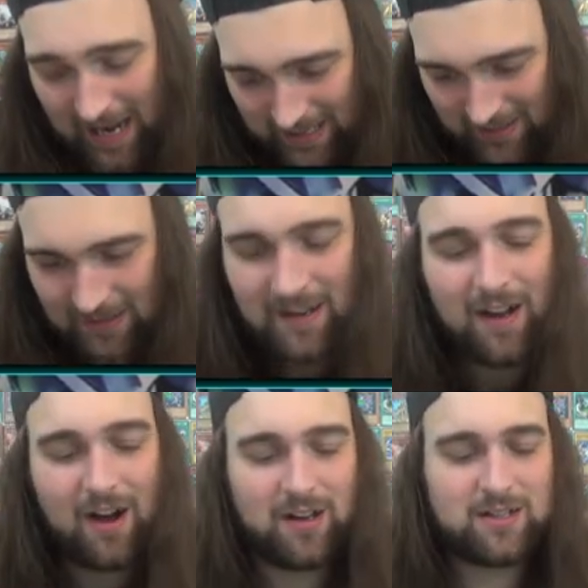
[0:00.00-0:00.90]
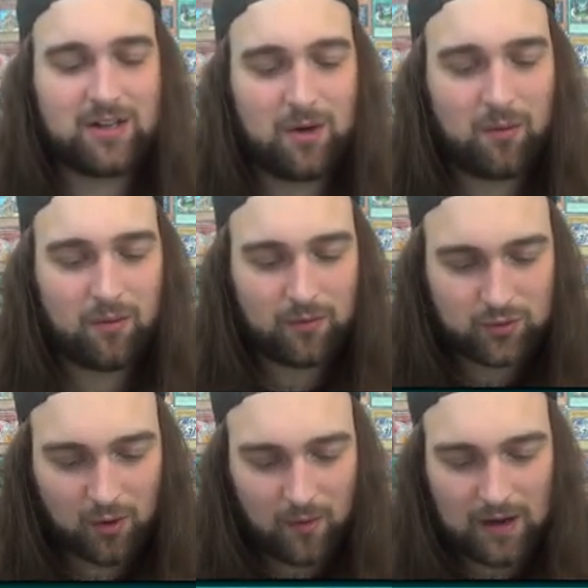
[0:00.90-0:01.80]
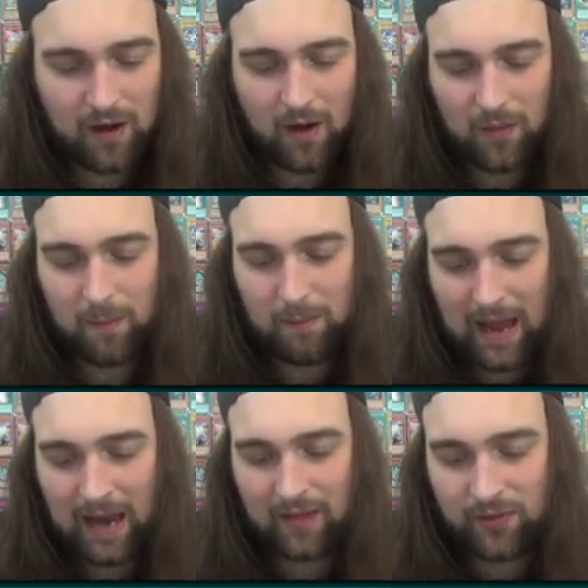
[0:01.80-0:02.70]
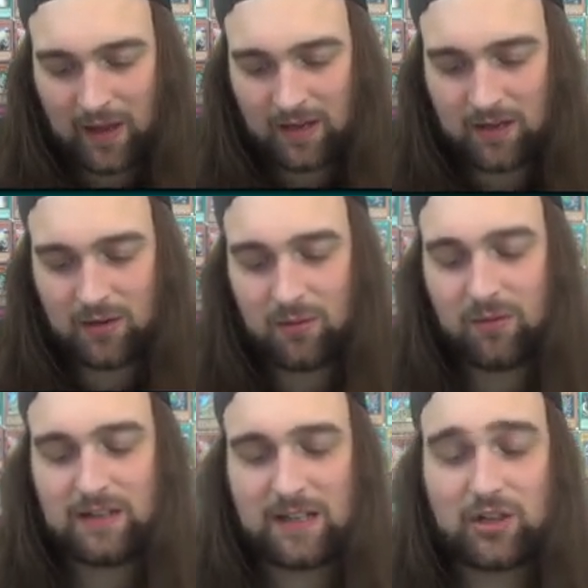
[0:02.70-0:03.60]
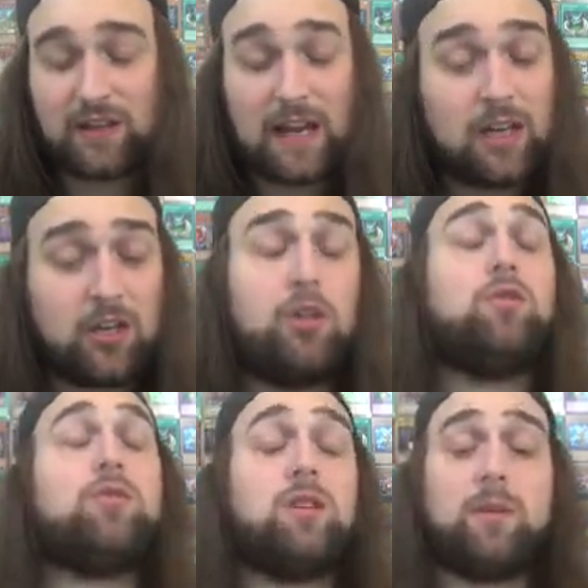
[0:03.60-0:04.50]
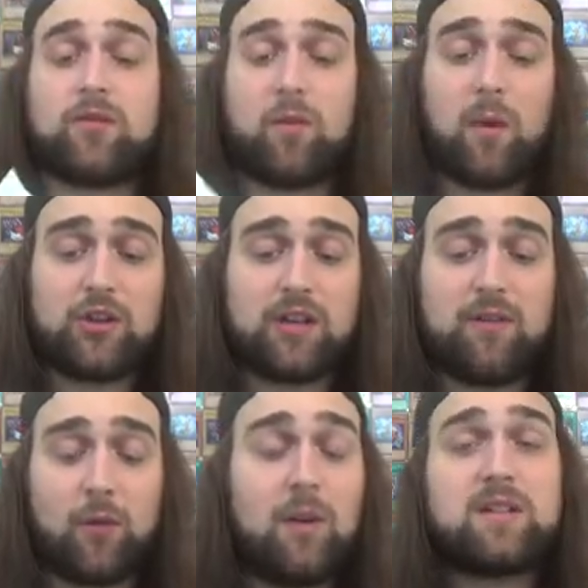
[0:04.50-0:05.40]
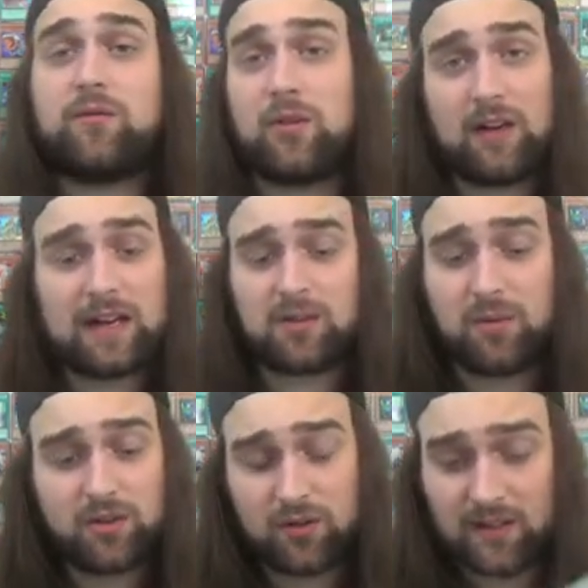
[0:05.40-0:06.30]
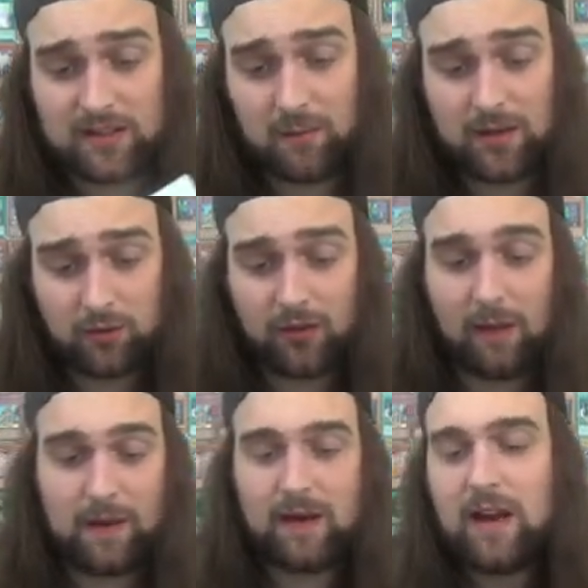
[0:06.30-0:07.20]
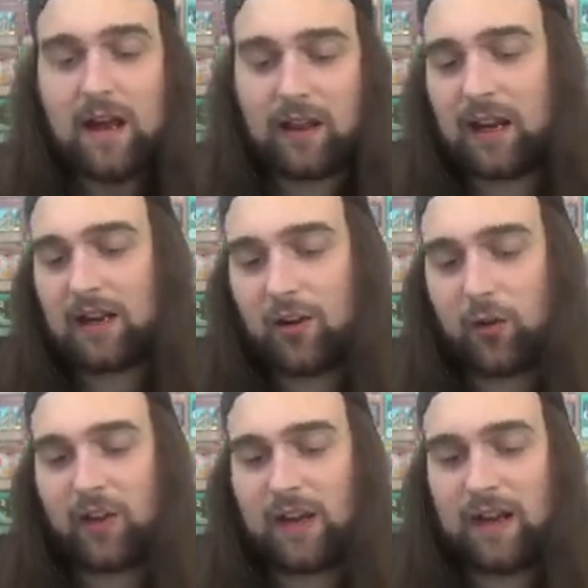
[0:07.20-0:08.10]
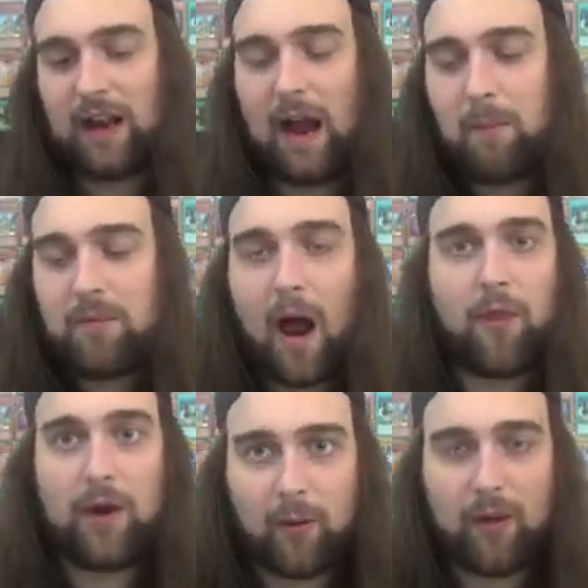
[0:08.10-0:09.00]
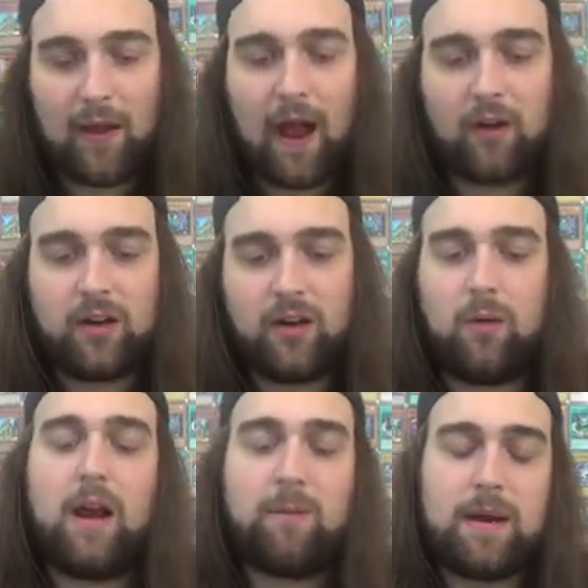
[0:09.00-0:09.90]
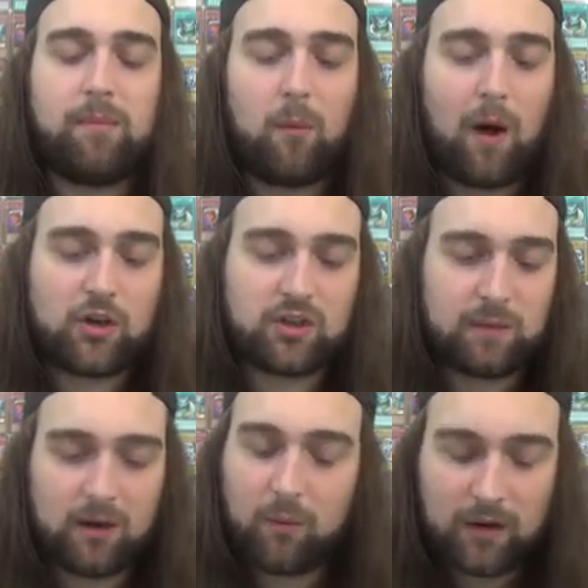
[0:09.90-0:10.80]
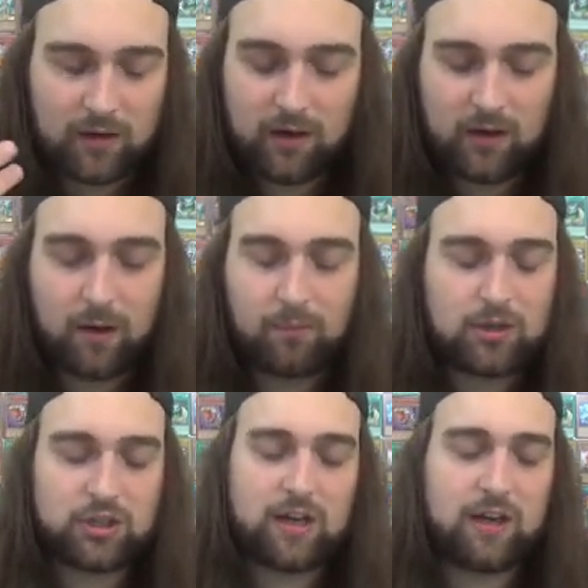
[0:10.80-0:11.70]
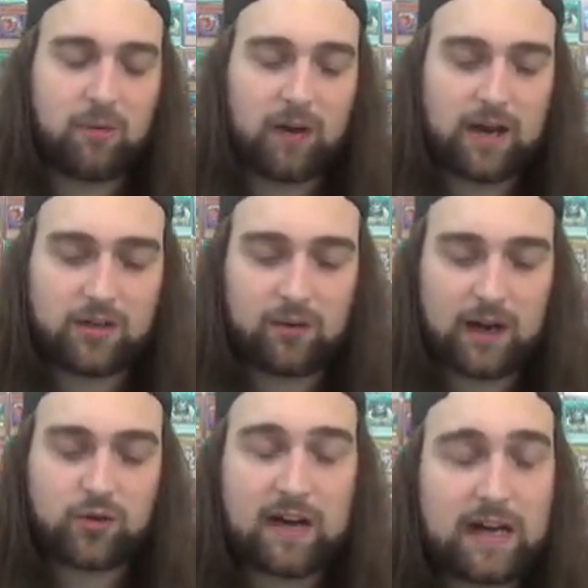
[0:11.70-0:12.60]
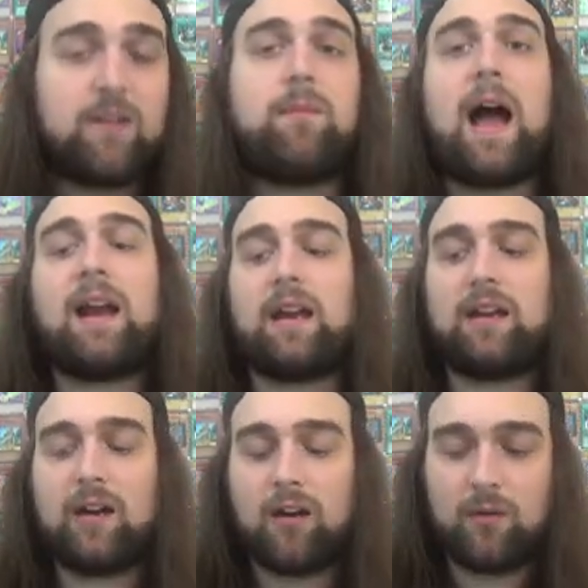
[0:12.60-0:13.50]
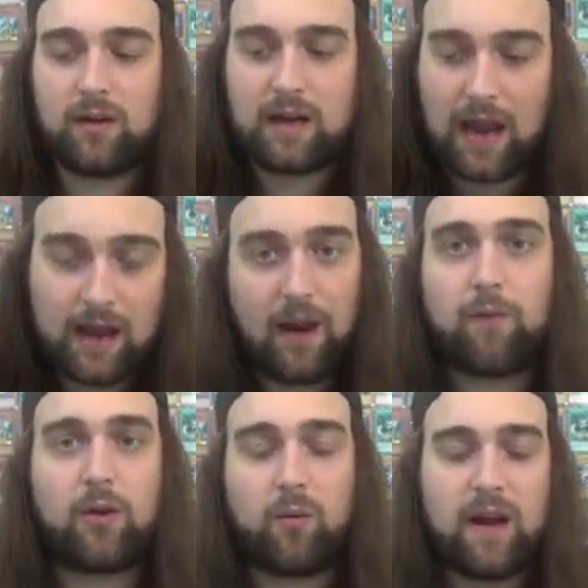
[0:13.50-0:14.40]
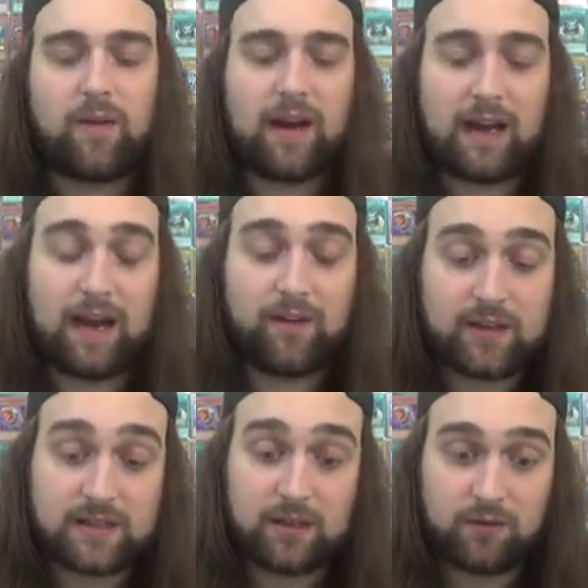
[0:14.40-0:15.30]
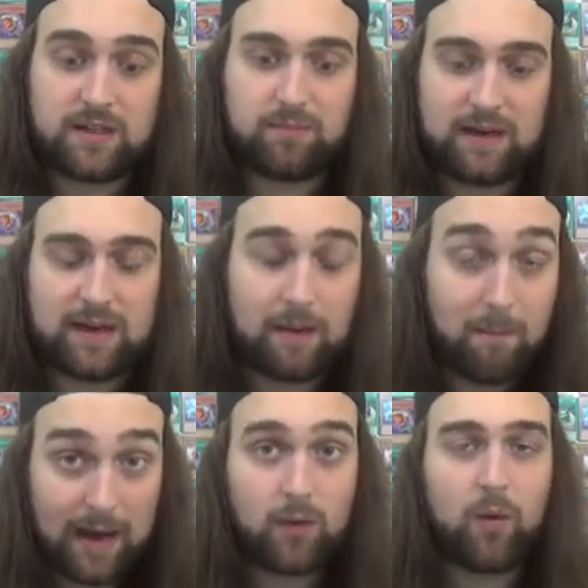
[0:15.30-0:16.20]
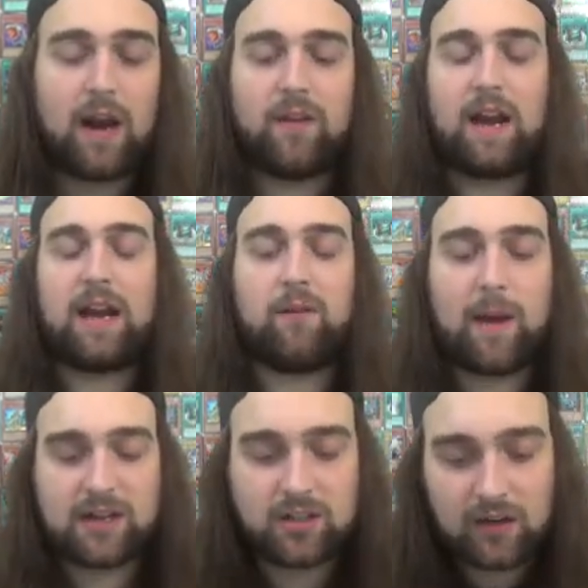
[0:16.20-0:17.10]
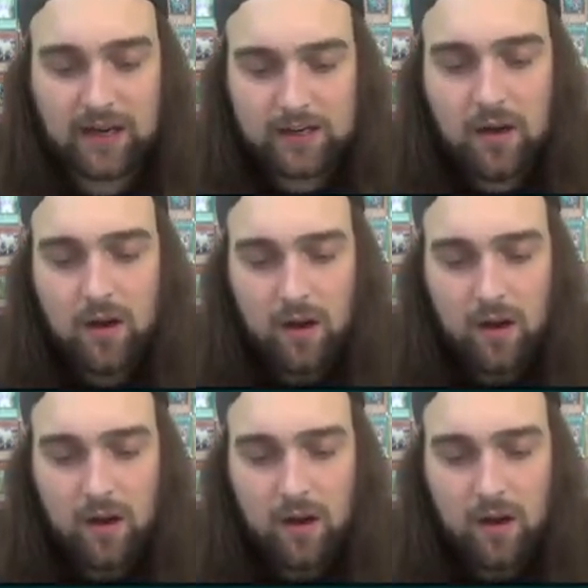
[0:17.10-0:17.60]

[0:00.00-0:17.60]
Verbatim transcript: Got it. Also, drawing on the back. Thank you, DJ. Thank you so much for watching. If it wasn't for you guys, I wouldn't do this. I mean, you're, I mean, like literally, I'm nothing without, you know, people watching me and, and, and appreciating what I do. And I try to give back, you know, in every way that I can. This series being the main way that I give back to you guys.